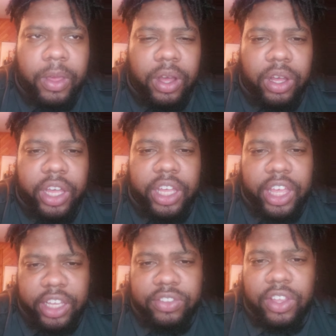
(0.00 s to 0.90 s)
a
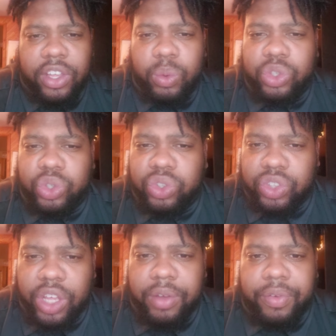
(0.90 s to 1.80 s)
key thing with
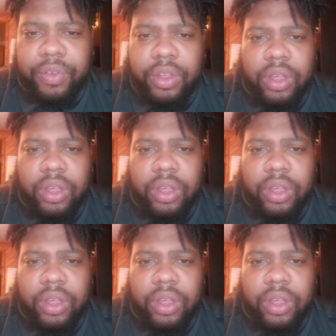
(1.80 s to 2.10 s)
yourself.